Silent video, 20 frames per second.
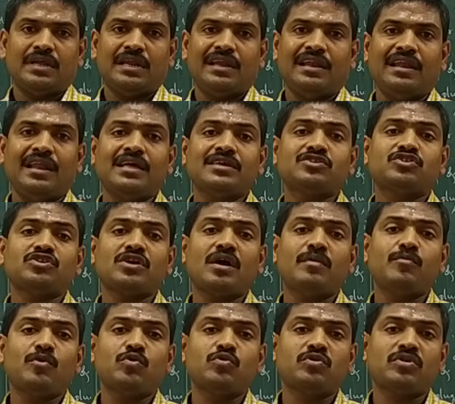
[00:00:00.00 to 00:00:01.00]
less
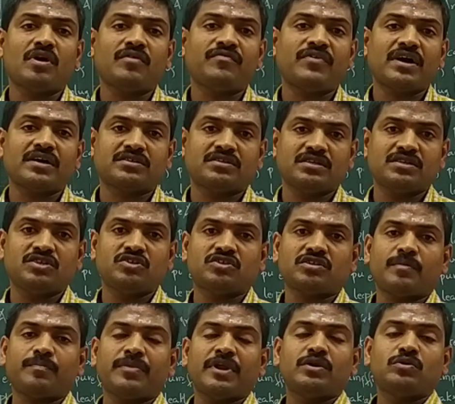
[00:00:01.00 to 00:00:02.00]
amount of oxygen is
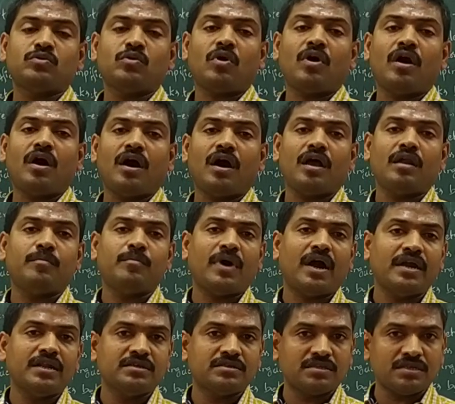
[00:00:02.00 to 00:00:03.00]
supplied to all
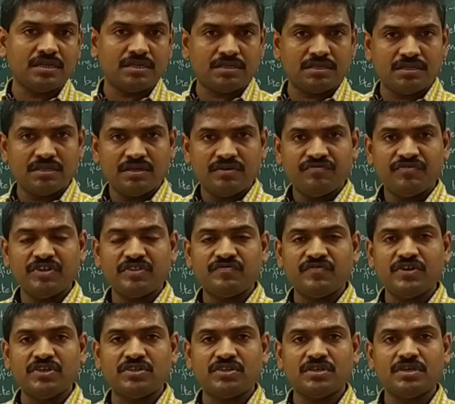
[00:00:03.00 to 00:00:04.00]
body cells, with
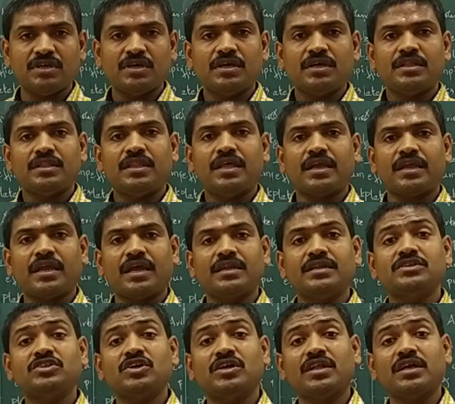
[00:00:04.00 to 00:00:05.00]
which they
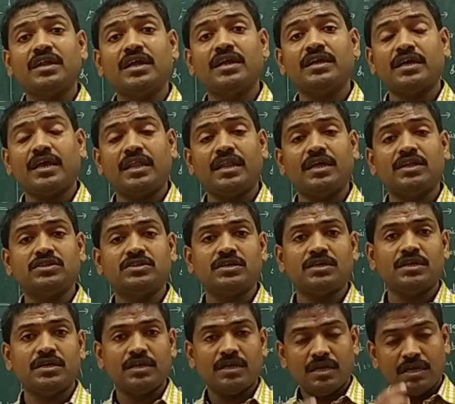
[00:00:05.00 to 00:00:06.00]
can generate
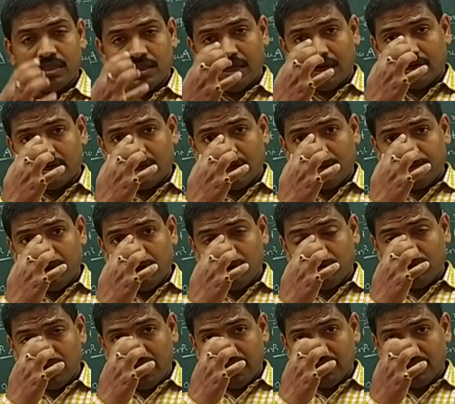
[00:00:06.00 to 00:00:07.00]
energy that can be
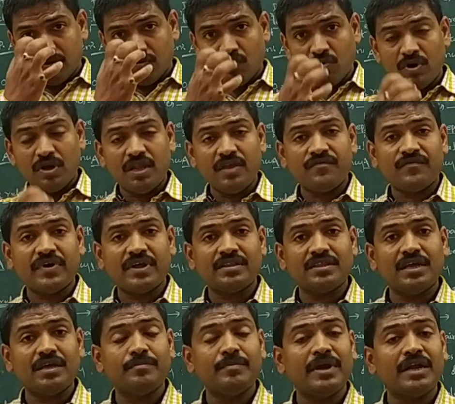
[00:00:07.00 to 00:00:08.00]
utilized only for
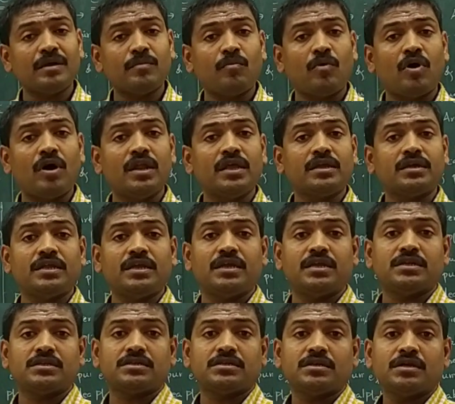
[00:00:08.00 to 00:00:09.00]
their metabolic
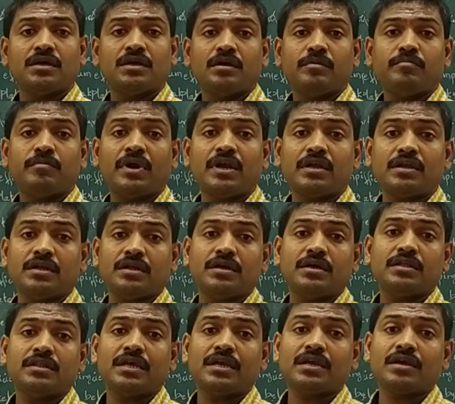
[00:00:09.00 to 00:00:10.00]
needs, but
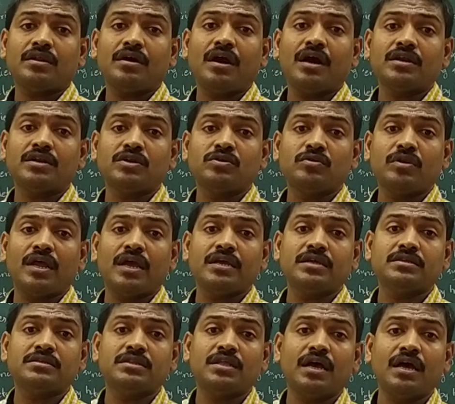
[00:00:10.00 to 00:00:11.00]
they cannot
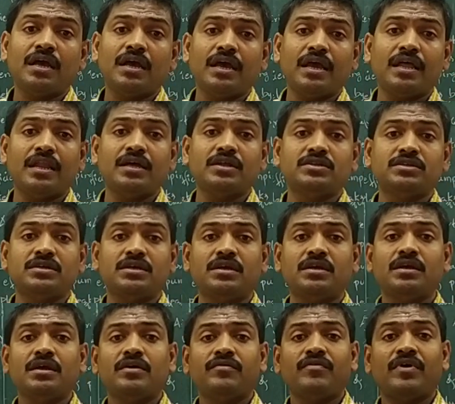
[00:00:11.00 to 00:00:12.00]
utilize the
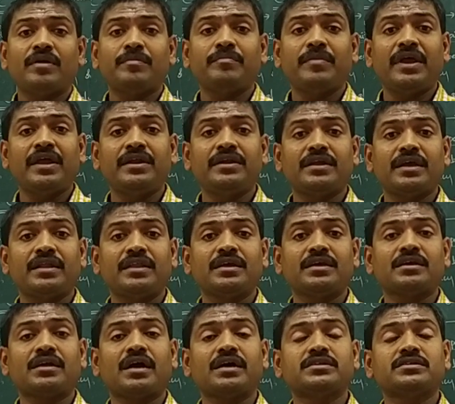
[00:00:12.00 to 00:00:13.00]
energy for
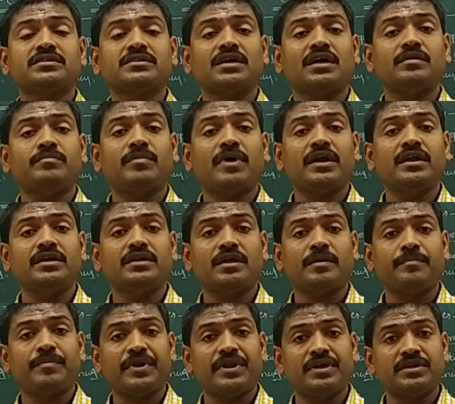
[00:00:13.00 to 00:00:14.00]
maintaining constant body
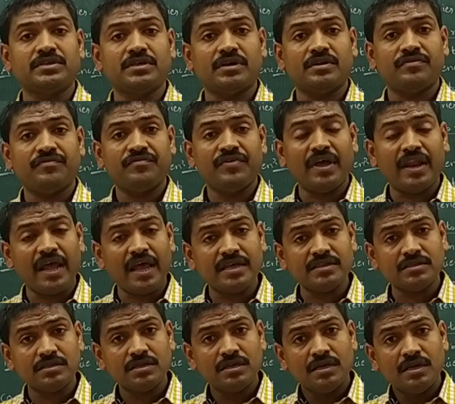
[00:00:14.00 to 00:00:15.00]
temperature.
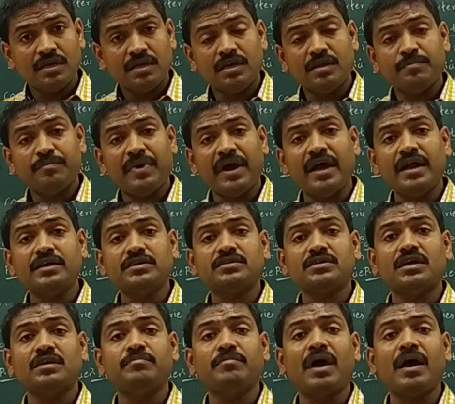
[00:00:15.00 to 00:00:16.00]
Whereas in birds
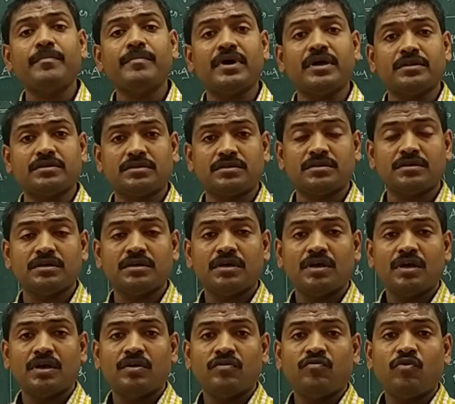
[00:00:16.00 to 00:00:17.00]
and mammals,
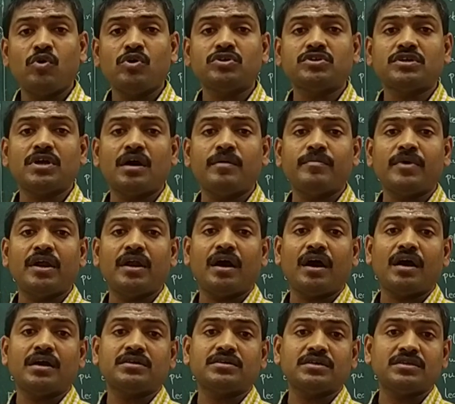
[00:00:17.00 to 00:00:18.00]
4-chambered
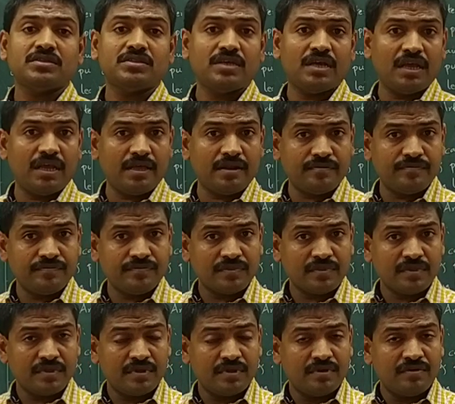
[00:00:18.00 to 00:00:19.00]
heart is there,
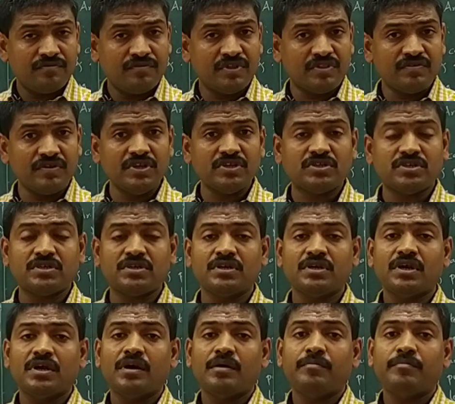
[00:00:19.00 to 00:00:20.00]
with which
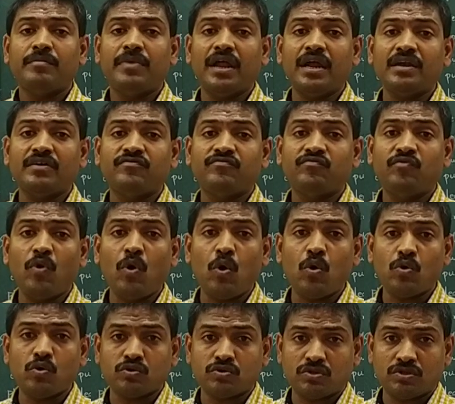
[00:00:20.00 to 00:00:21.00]
blood
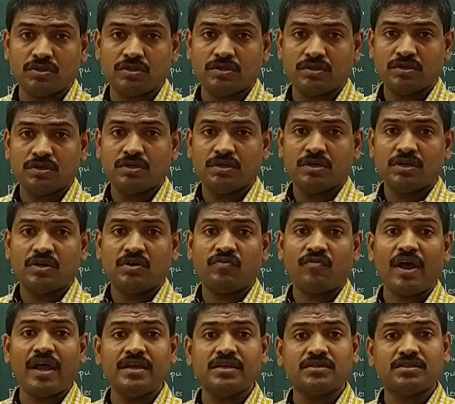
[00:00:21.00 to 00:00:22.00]
flows
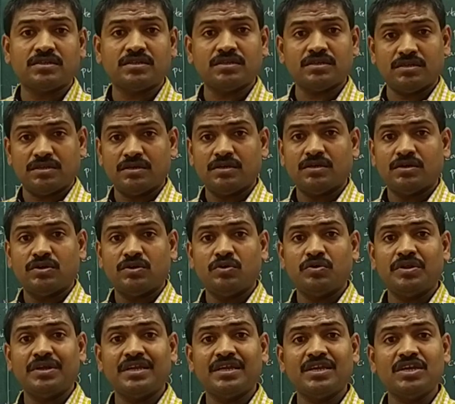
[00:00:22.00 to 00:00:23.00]
twice
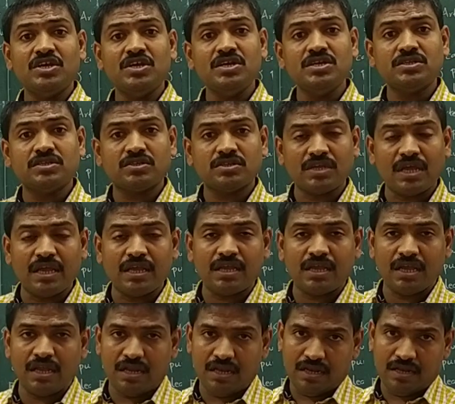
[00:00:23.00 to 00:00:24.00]
during each
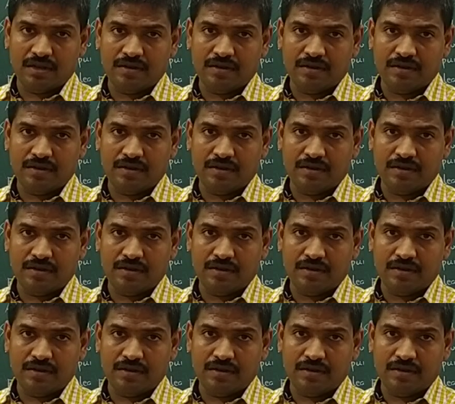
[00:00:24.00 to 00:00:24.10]
cycle.